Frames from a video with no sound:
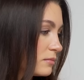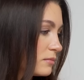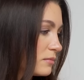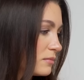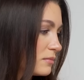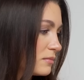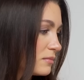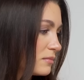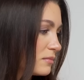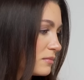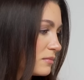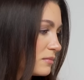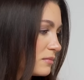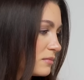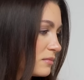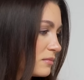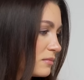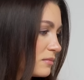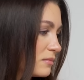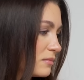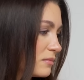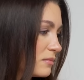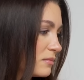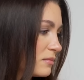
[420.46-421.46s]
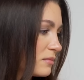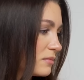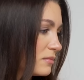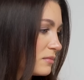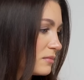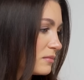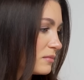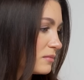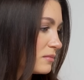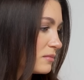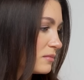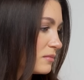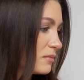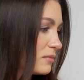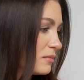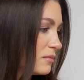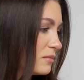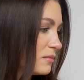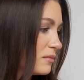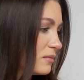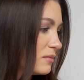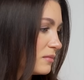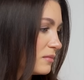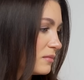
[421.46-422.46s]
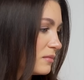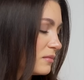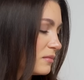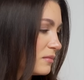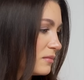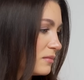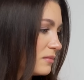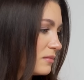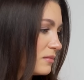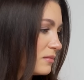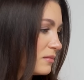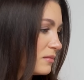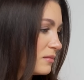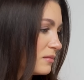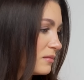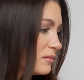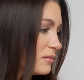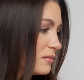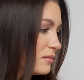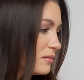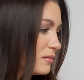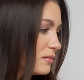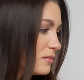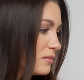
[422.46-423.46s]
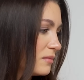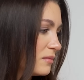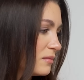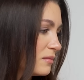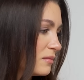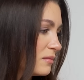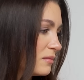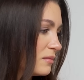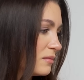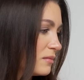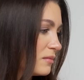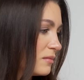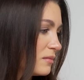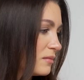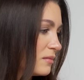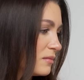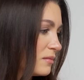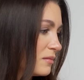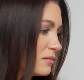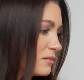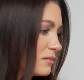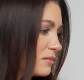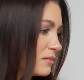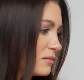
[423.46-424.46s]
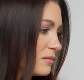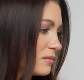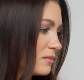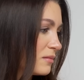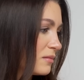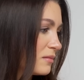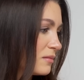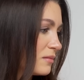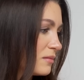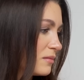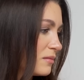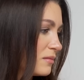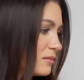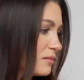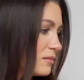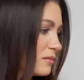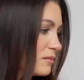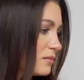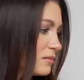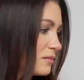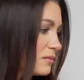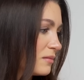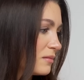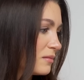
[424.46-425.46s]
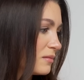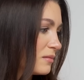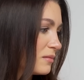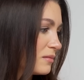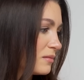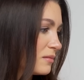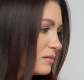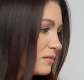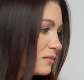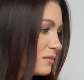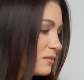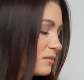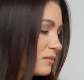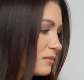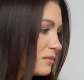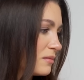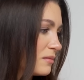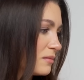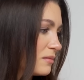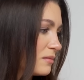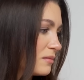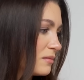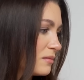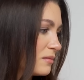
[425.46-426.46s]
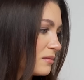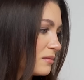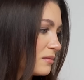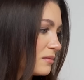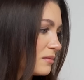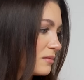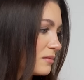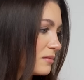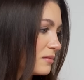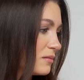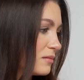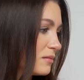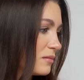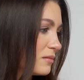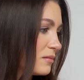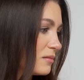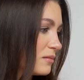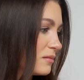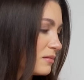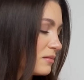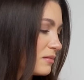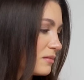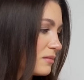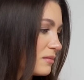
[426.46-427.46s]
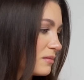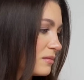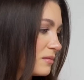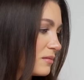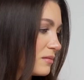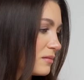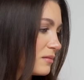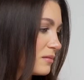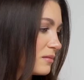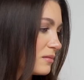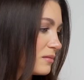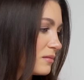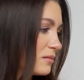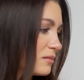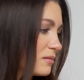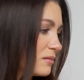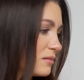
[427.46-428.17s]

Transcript: Nothing is said.